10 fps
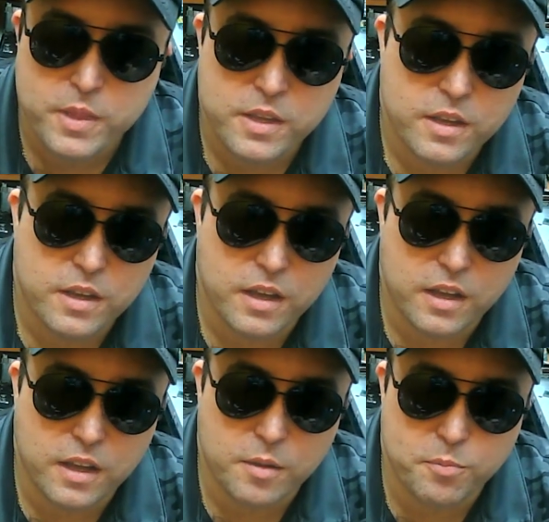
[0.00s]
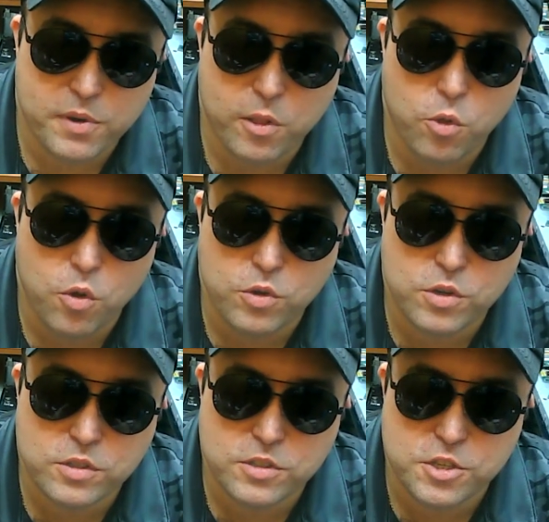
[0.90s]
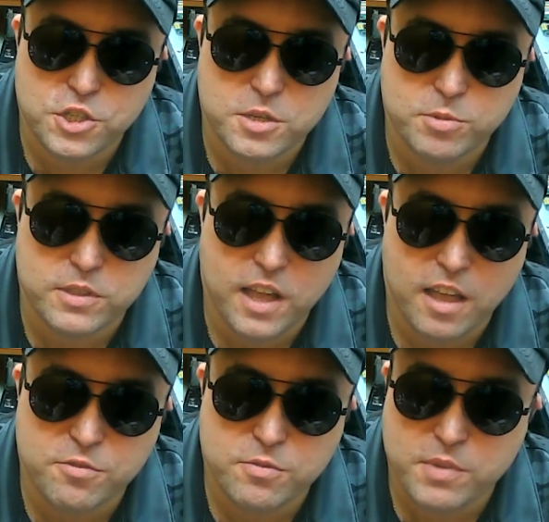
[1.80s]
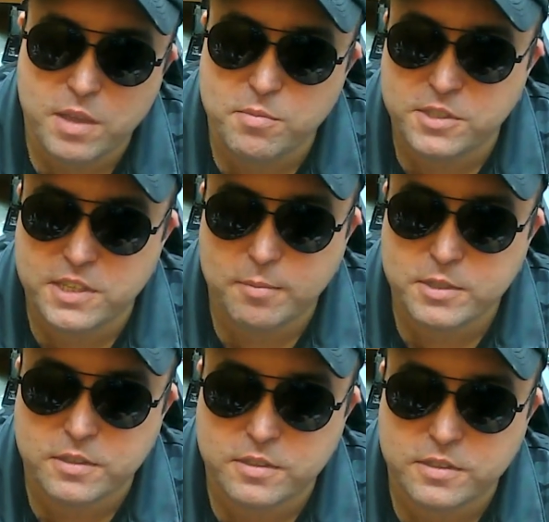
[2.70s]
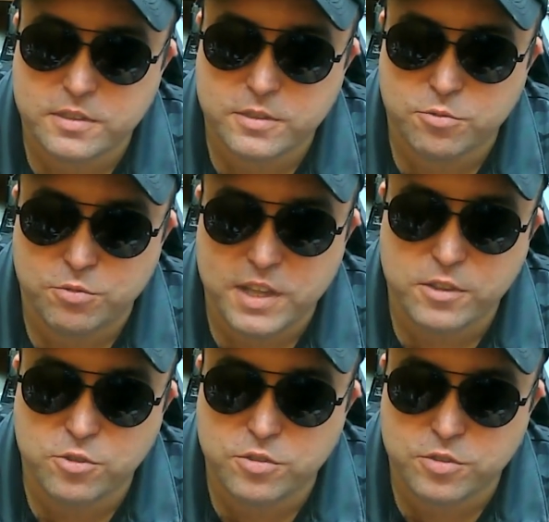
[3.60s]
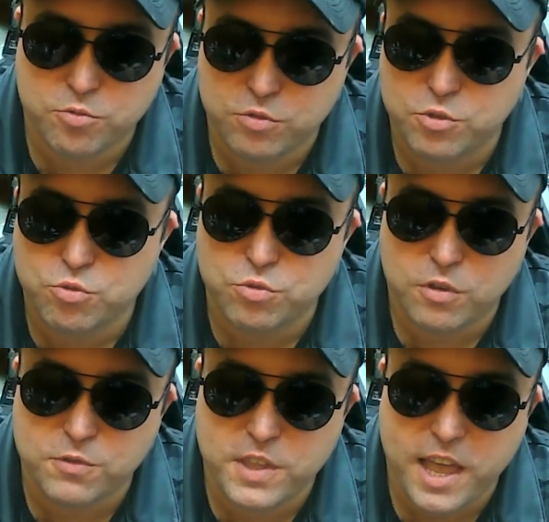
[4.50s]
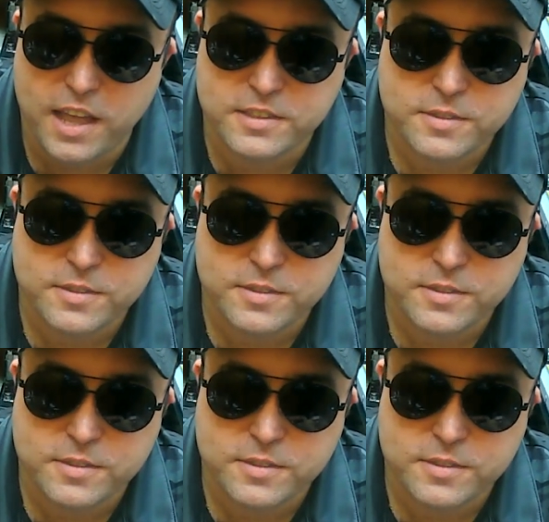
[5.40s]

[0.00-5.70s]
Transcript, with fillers: uh, prolong the chip's life maybe something to that to the tune of that